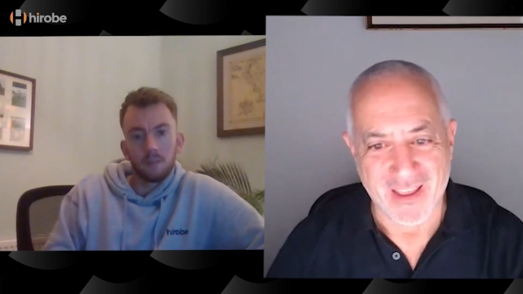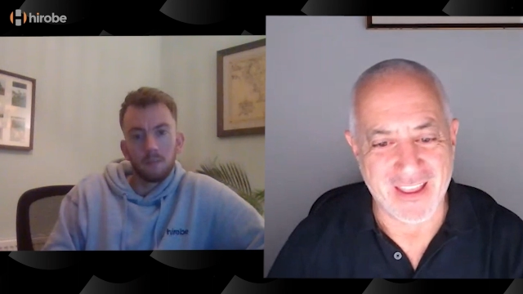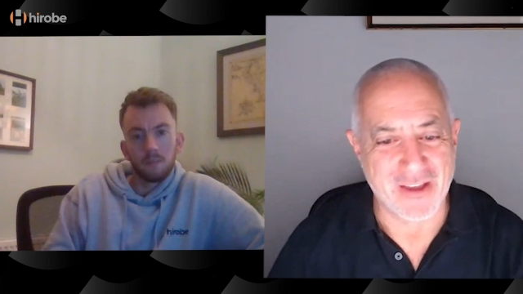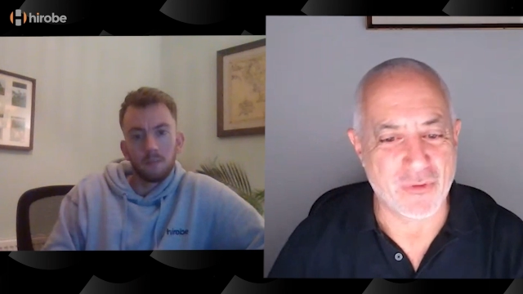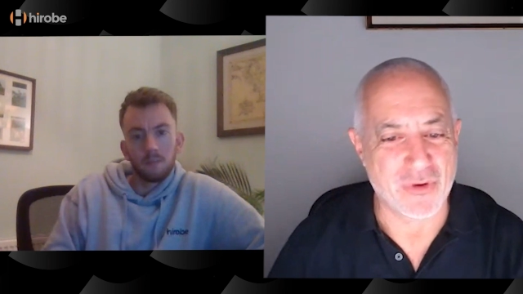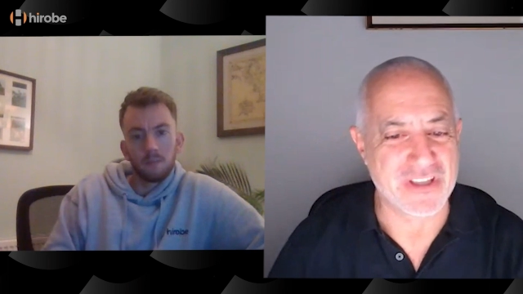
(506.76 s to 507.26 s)

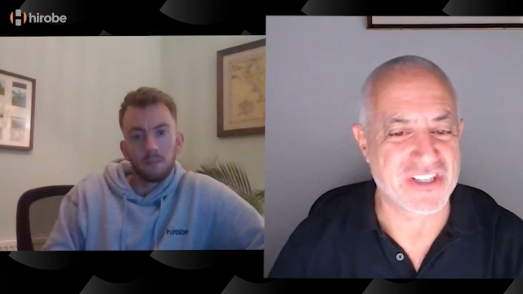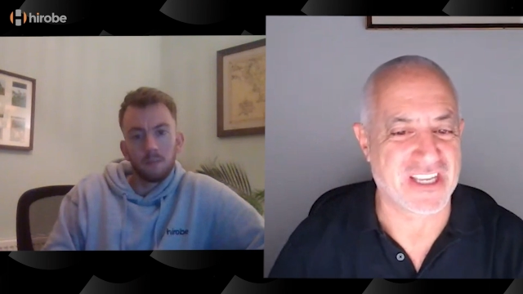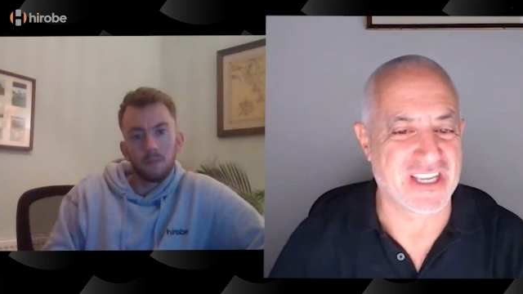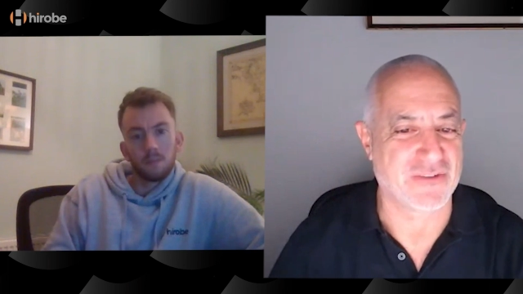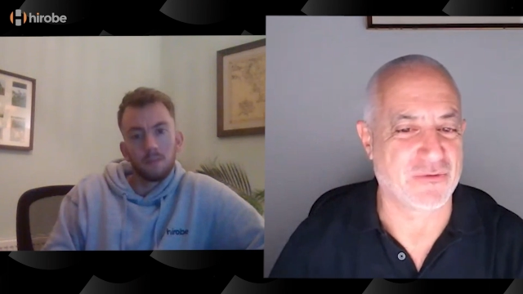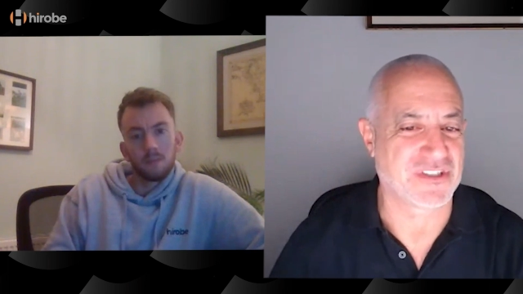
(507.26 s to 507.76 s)
Speaker 1: it was
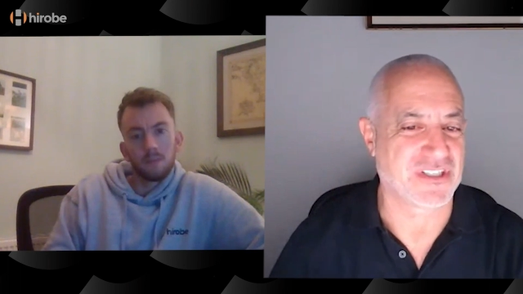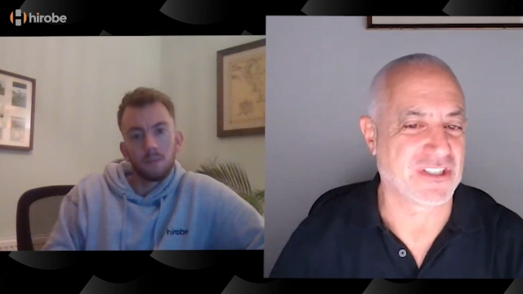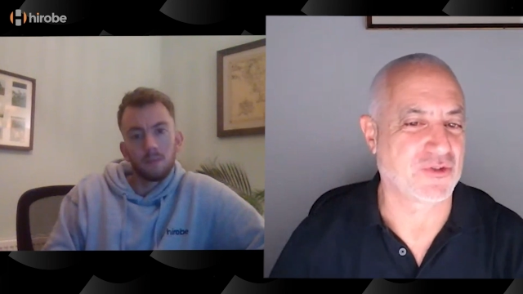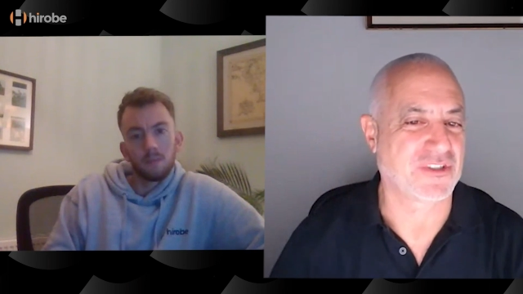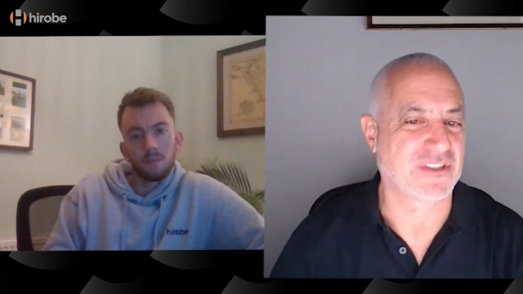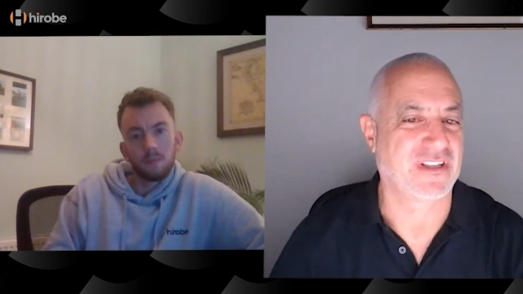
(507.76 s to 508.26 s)
it was
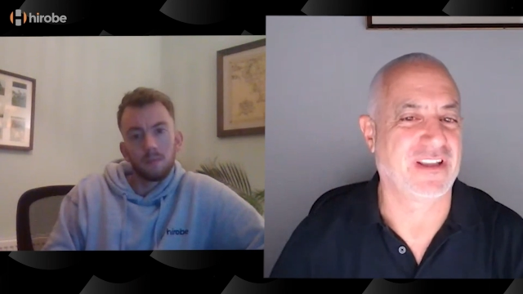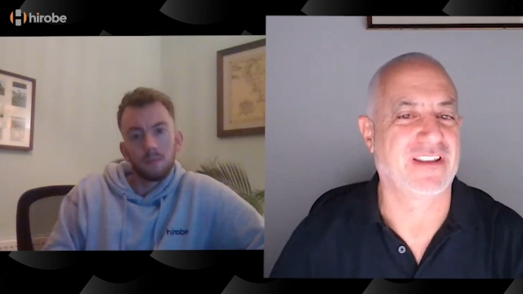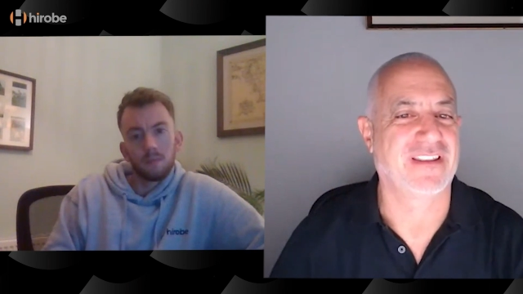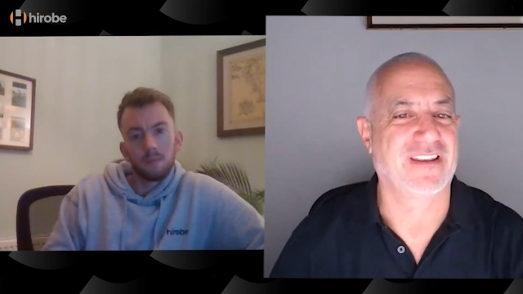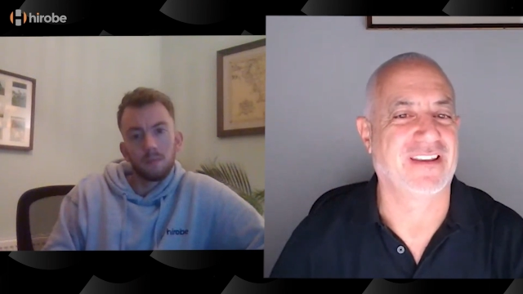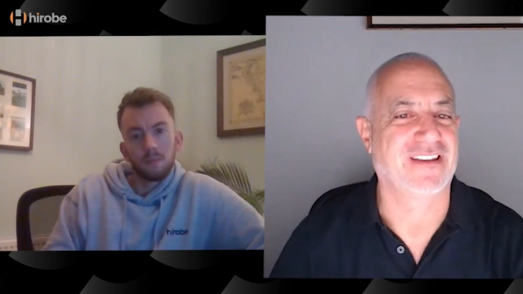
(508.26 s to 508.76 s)

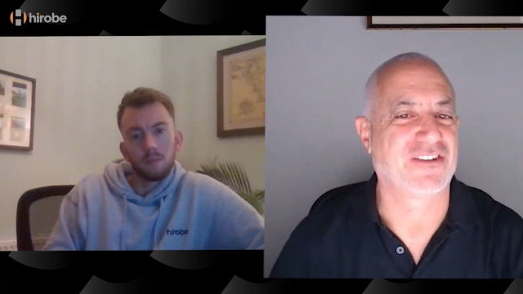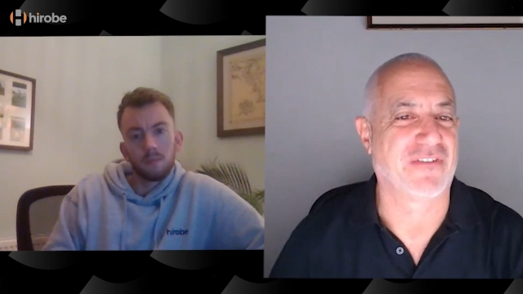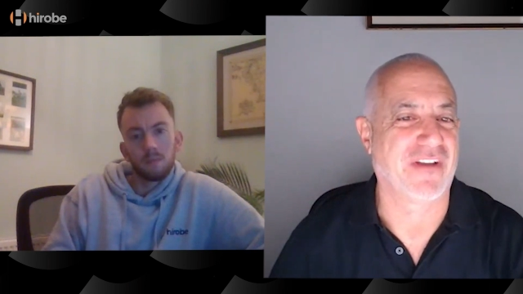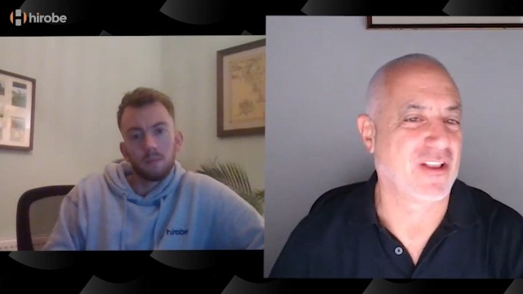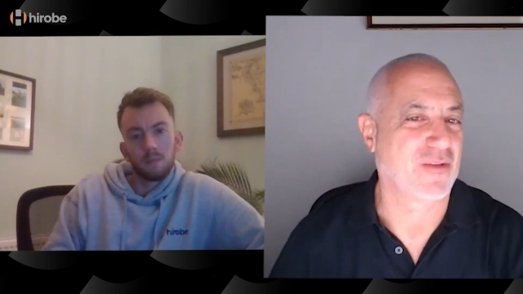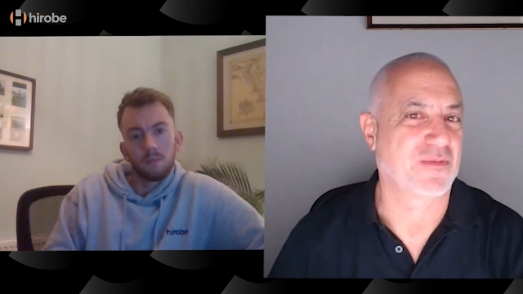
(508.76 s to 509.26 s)
interesting. The
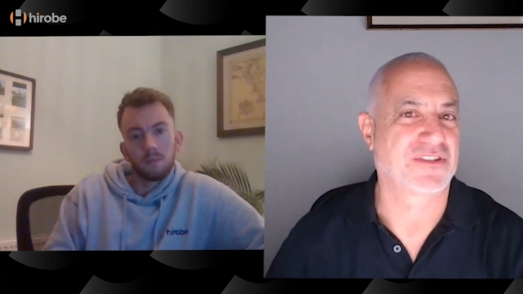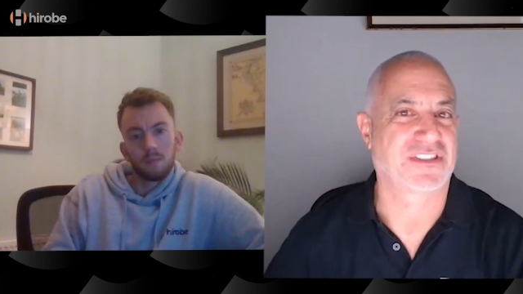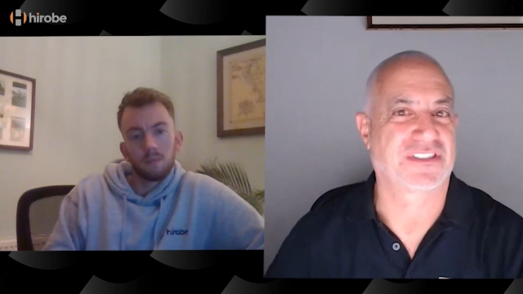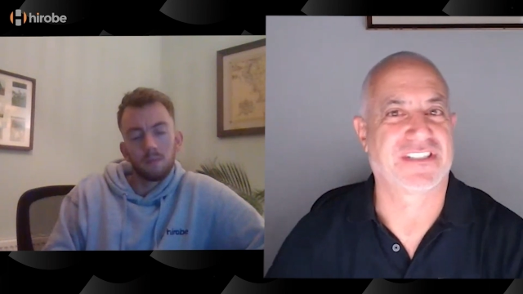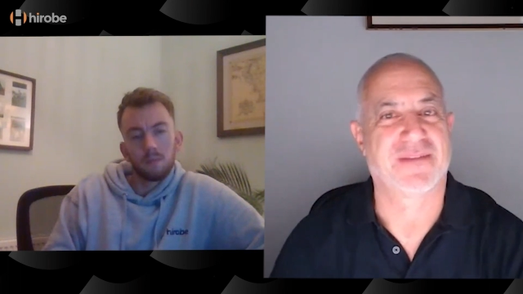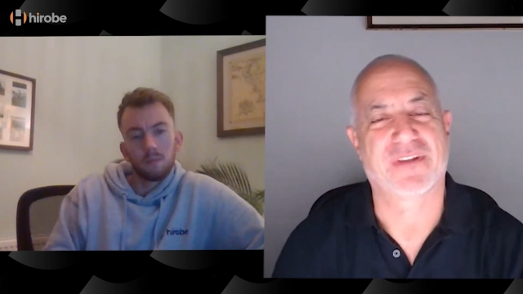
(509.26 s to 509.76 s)
developers
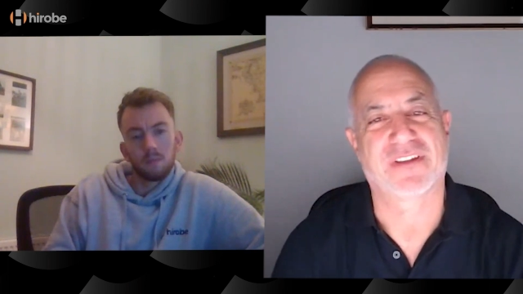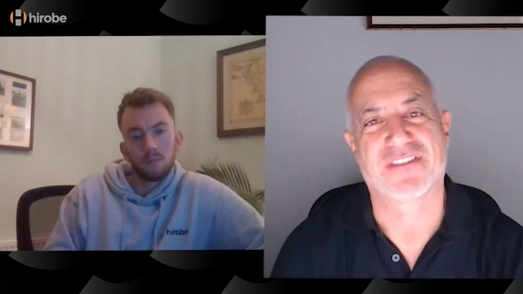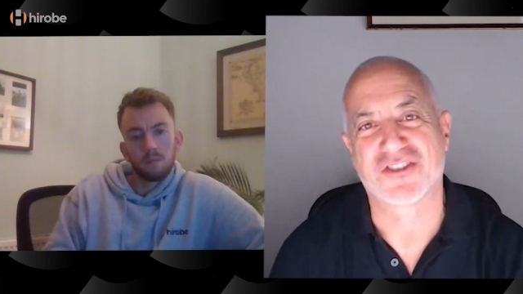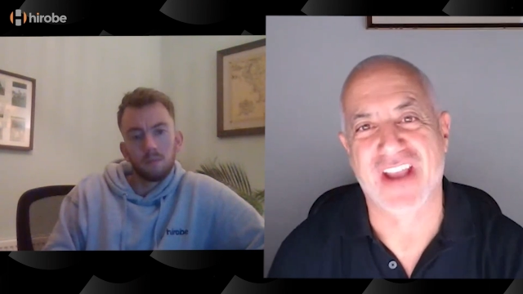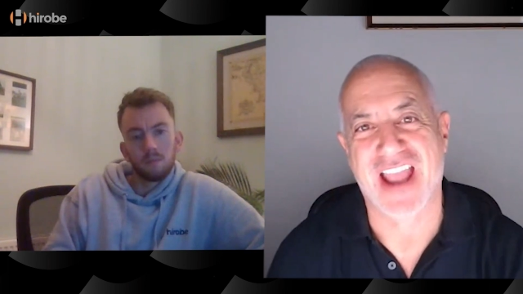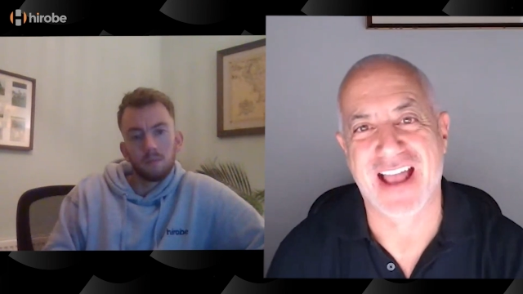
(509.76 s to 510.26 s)
accepted
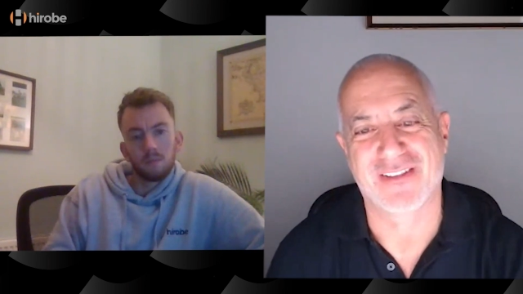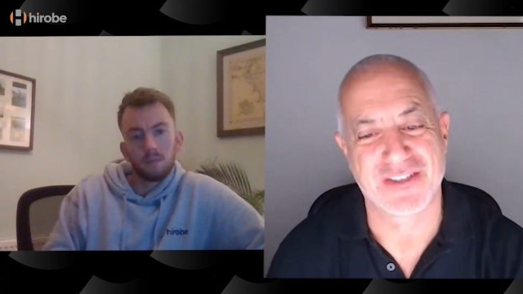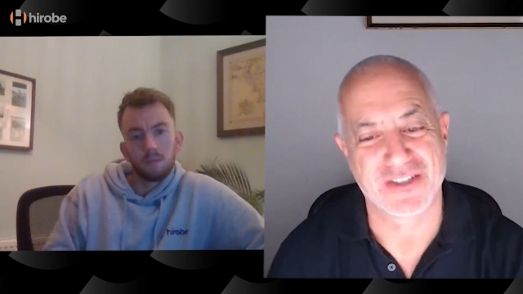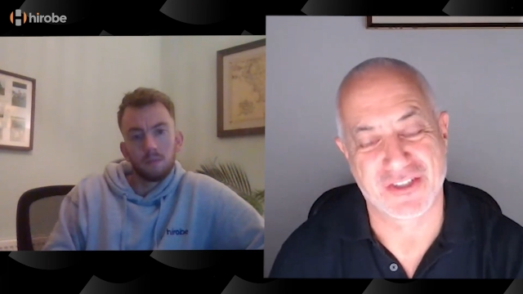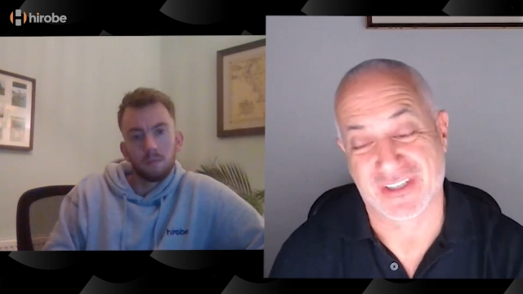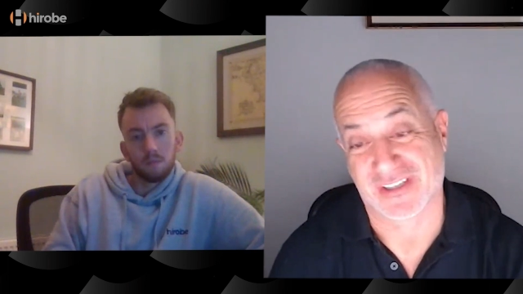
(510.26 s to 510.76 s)
the
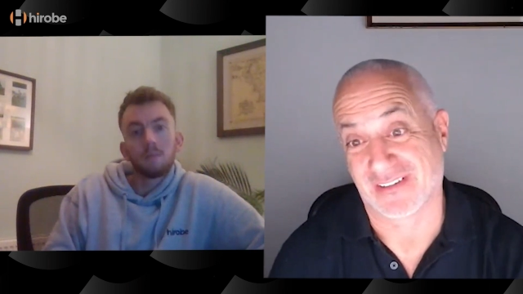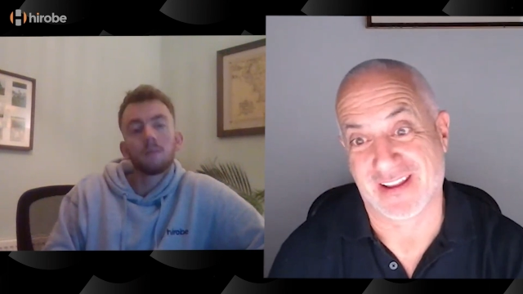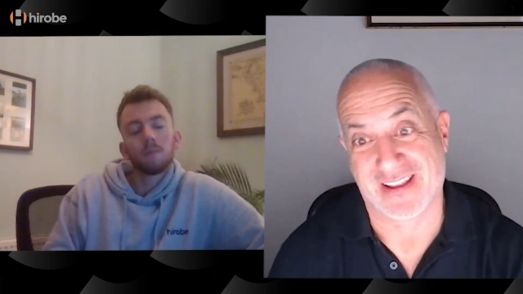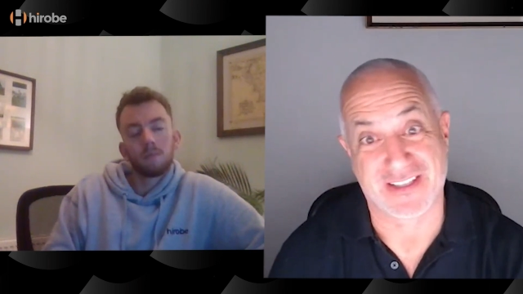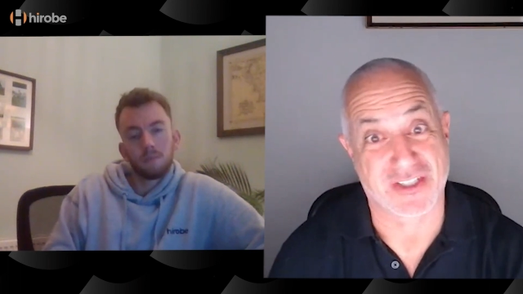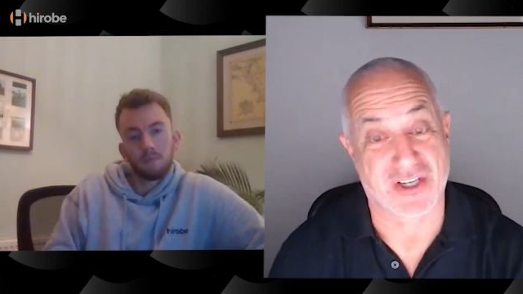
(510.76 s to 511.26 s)
challenge,
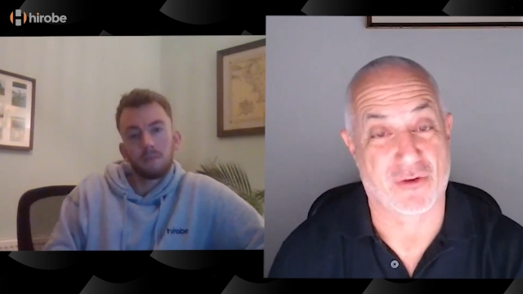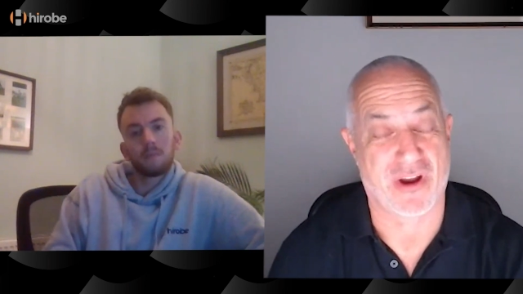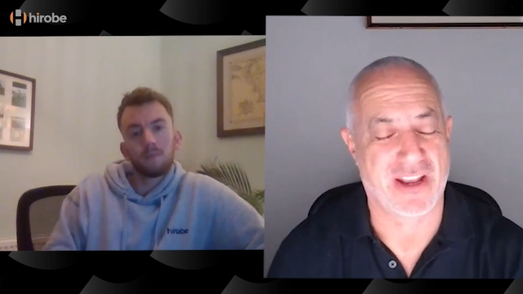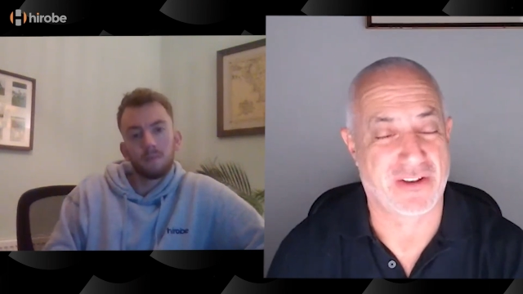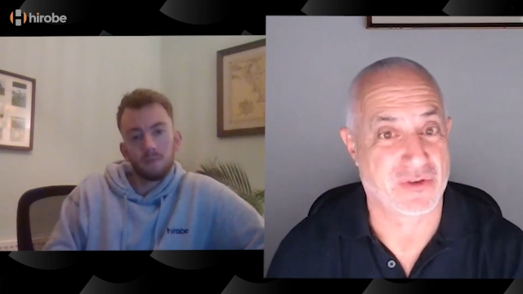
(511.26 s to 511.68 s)
and it's a great